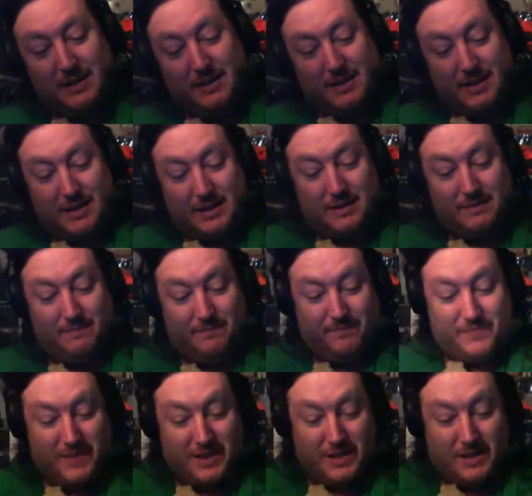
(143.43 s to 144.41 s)
um,
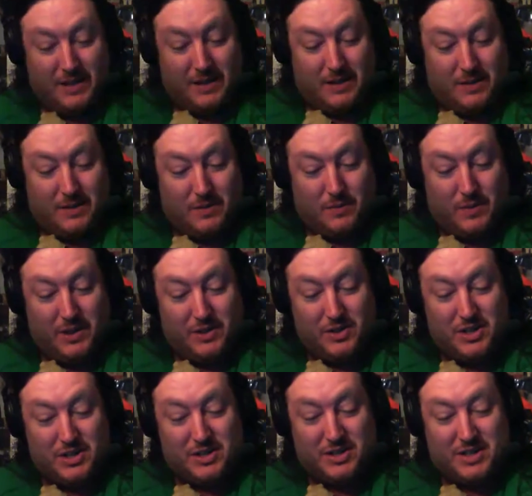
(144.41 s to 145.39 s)
we'll
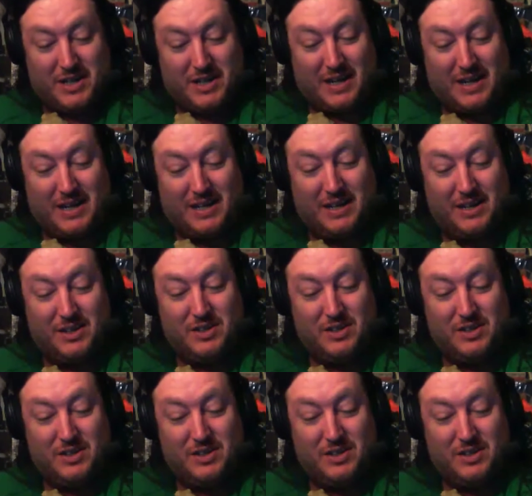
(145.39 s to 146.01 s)
just. Uh,